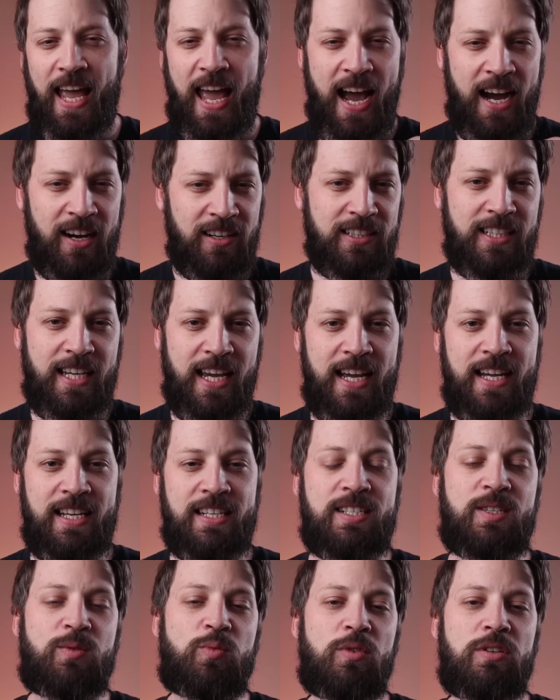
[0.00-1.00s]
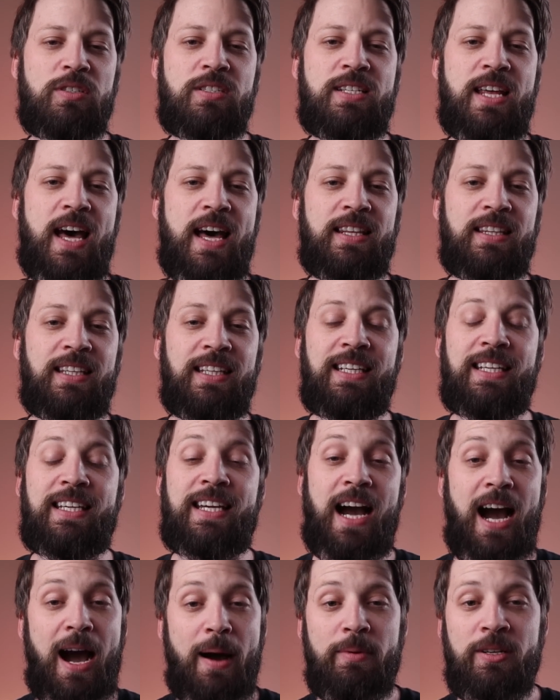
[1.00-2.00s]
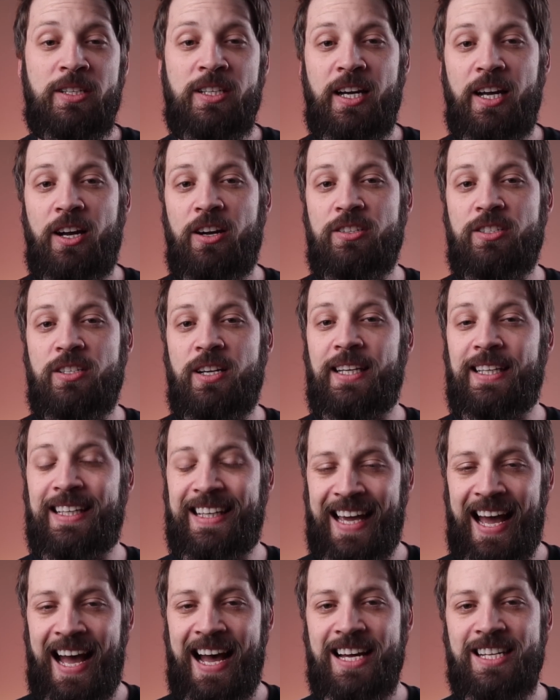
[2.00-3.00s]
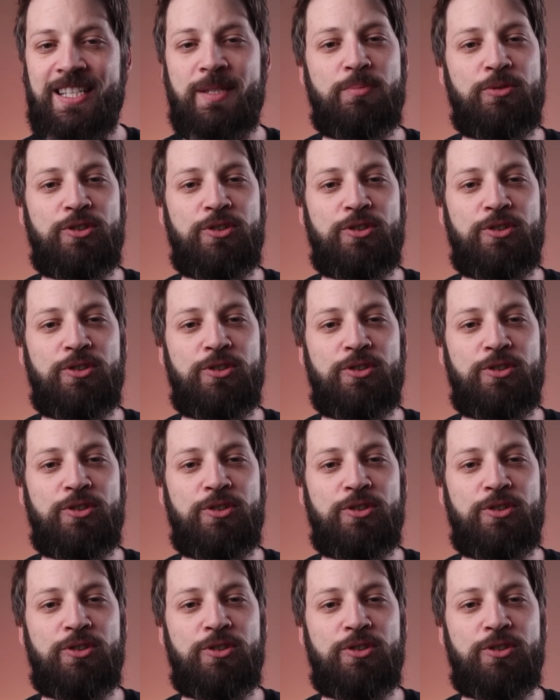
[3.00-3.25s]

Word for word: Our guess was that the carbon dioxide gas